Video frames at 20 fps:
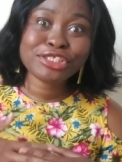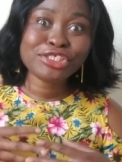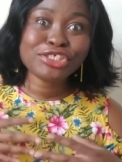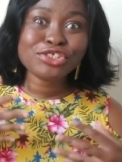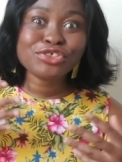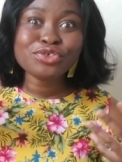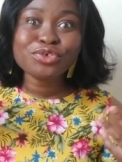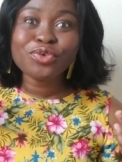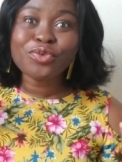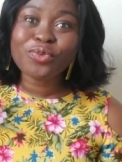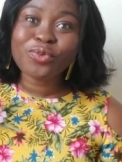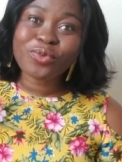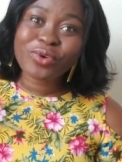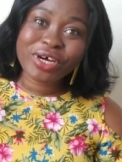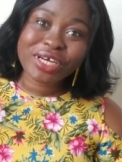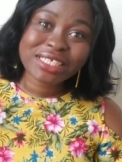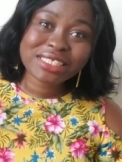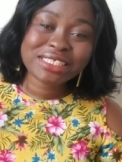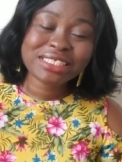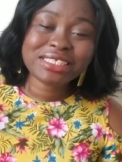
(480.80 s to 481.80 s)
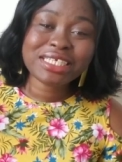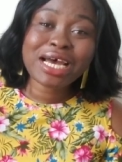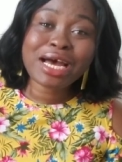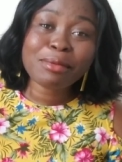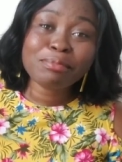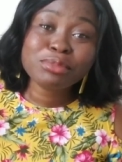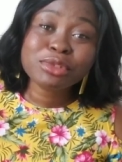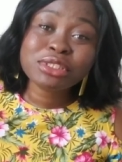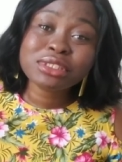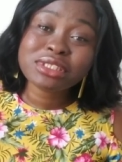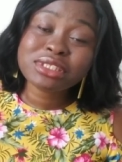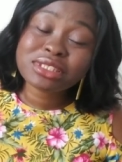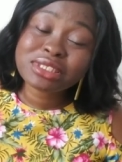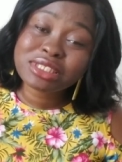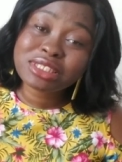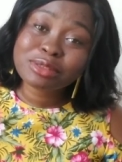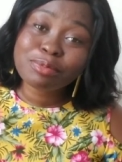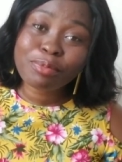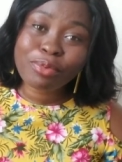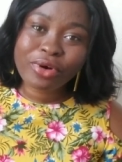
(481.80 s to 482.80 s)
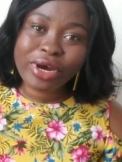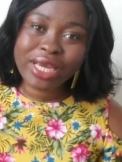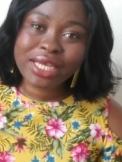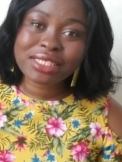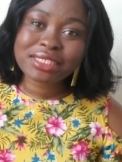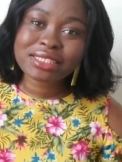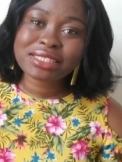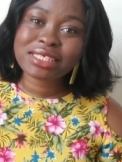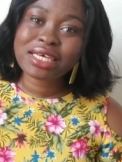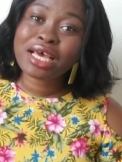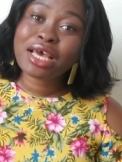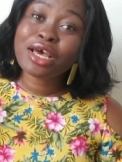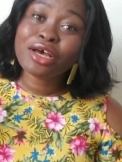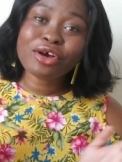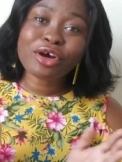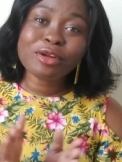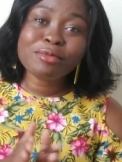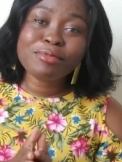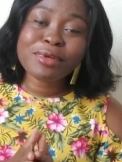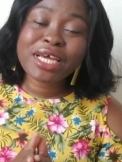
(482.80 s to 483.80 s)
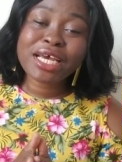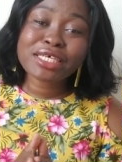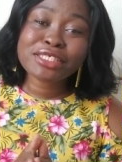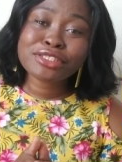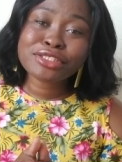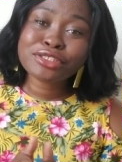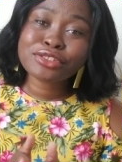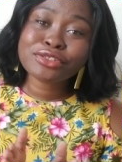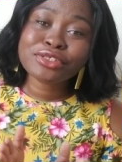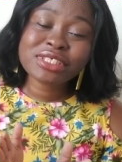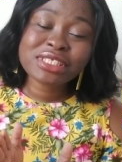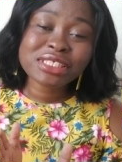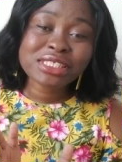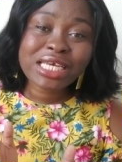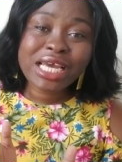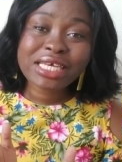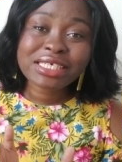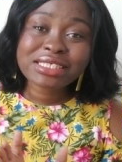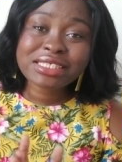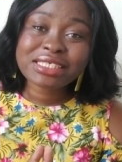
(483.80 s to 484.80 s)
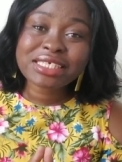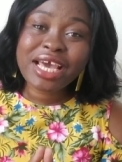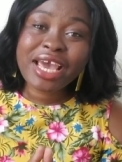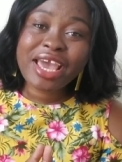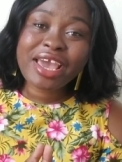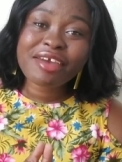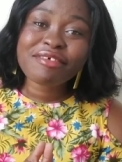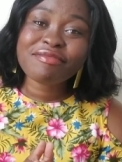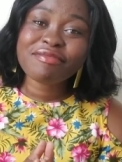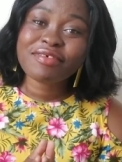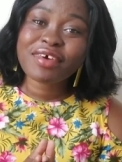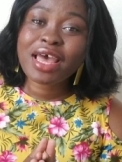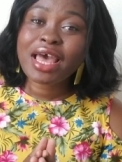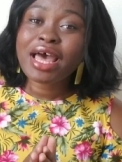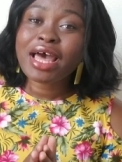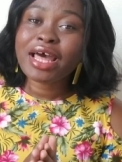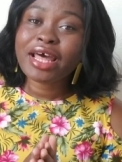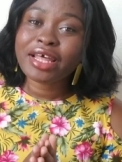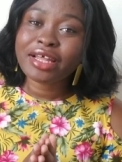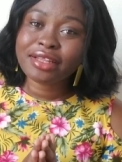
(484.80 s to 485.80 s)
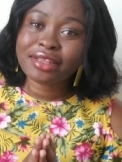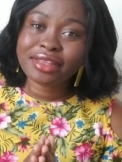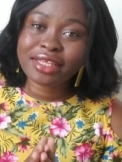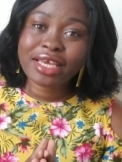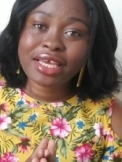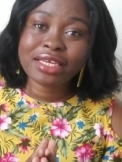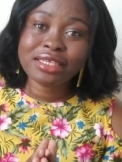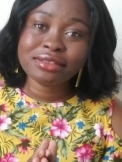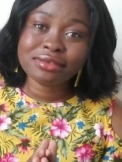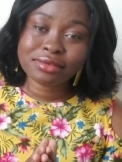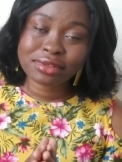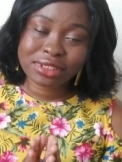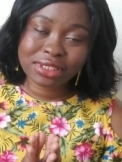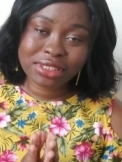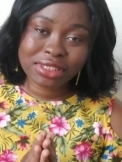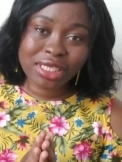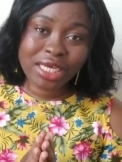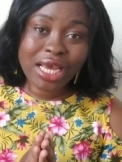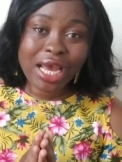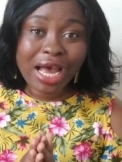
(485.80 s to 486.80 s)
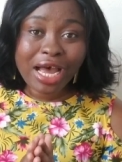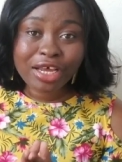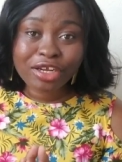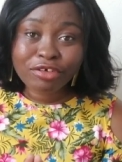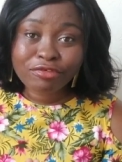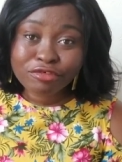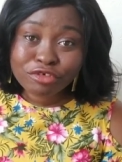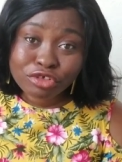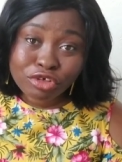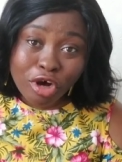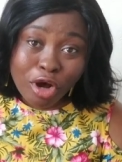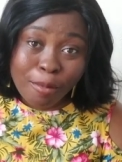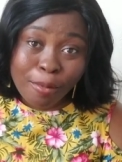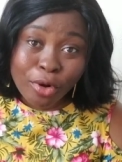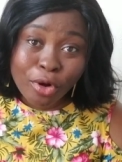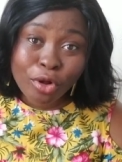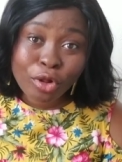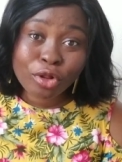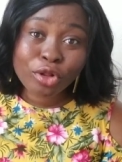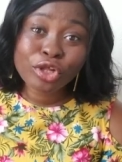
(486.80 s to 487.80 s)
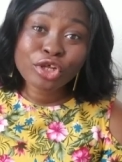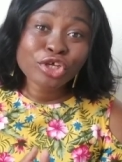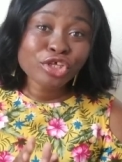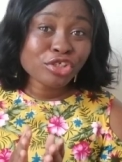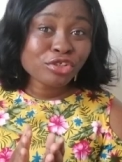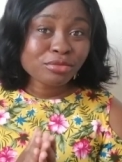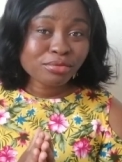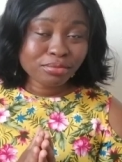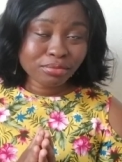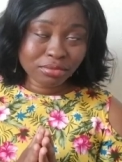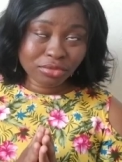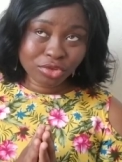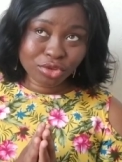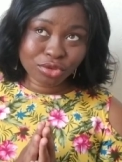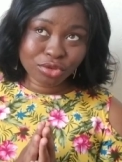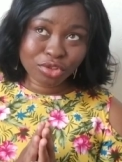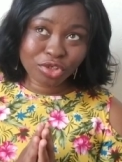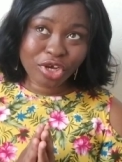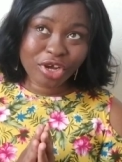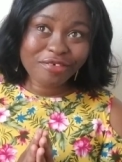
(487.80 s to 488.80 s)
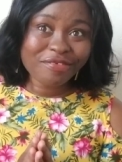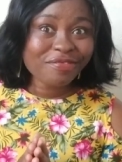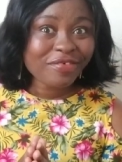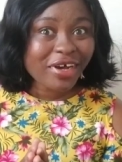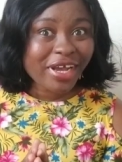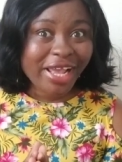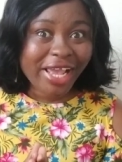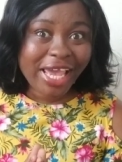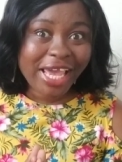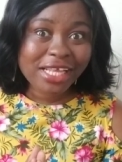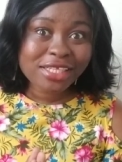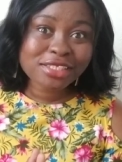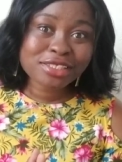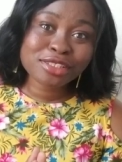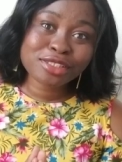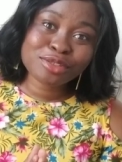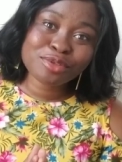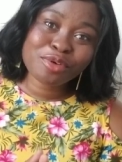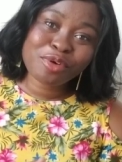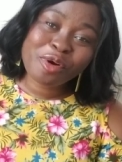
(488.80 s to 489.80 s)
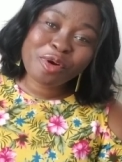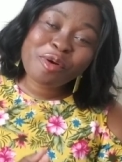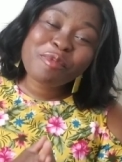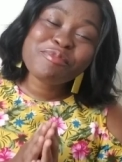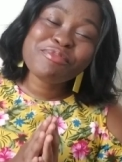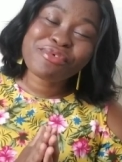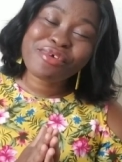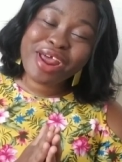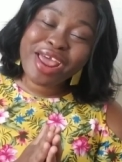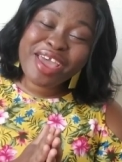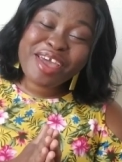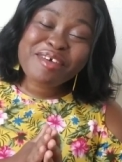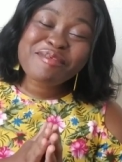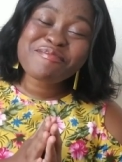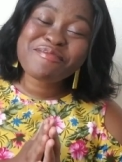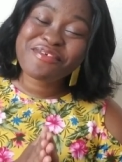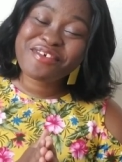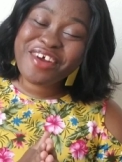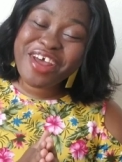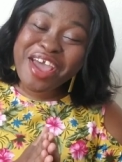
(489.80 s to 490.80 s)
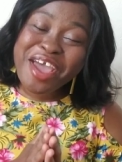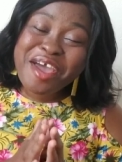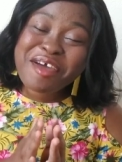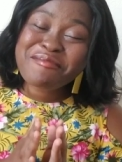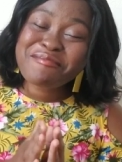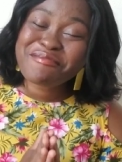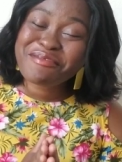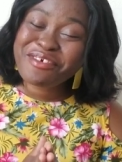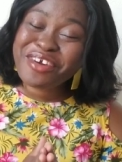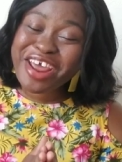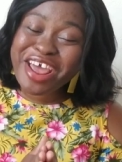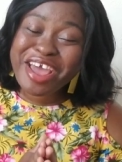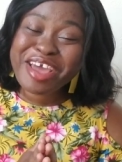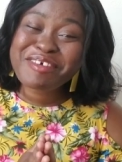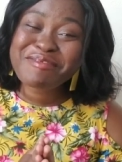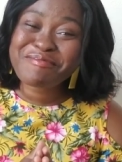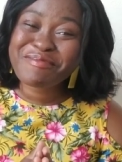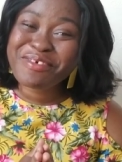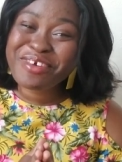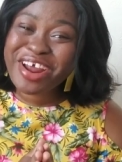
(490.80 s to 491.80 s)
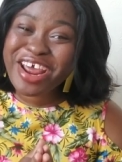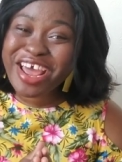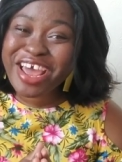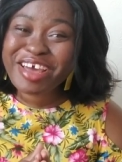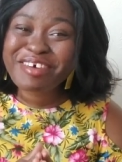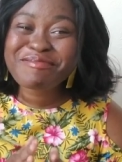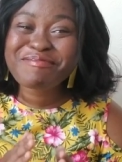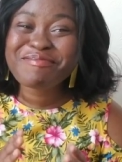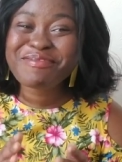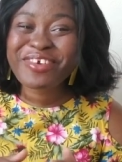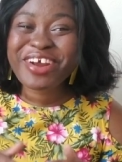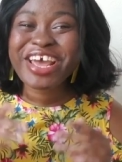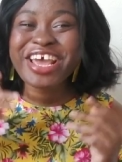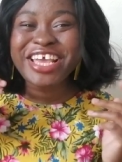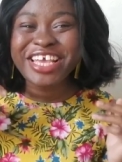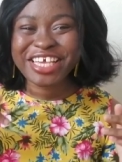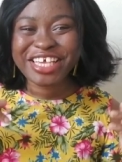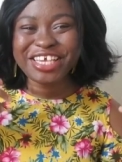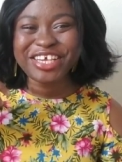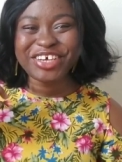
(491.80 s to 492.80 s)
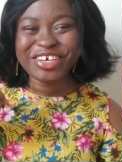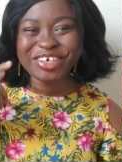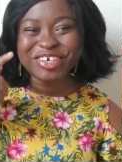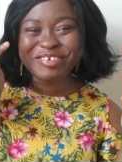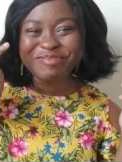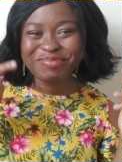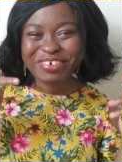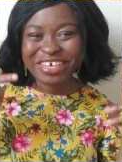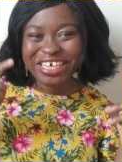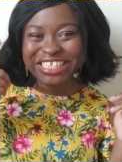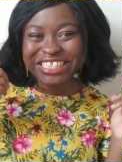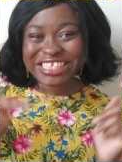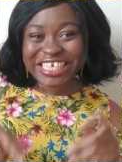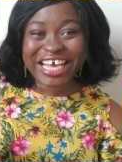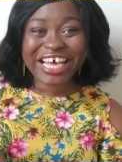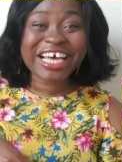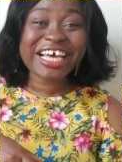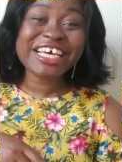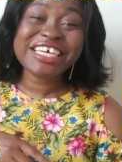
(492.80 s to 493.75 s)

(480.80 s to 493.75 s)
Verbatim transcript: you watched up to this point. God bless you. Stay safe and then stay out of trouble. Do not forget to pray, pray, pray, pray, pray. You go better.